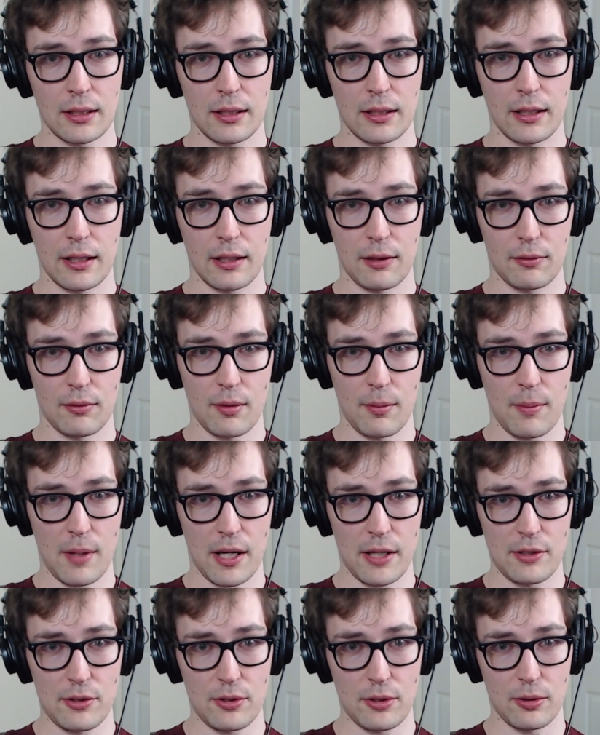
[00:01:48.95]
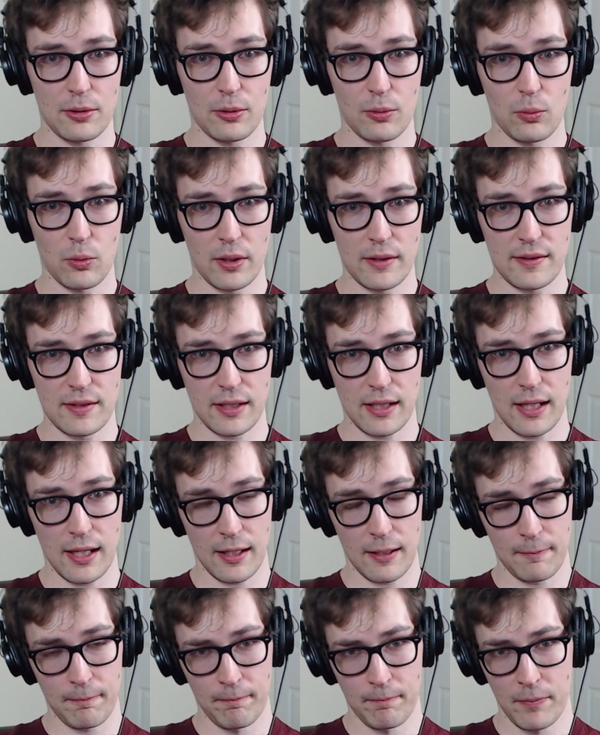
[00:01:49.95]
remind you once
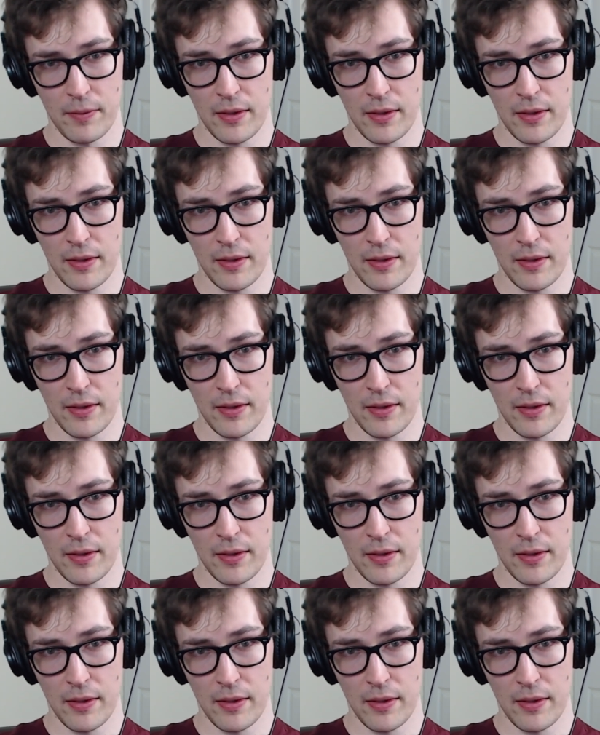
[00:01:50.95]
again.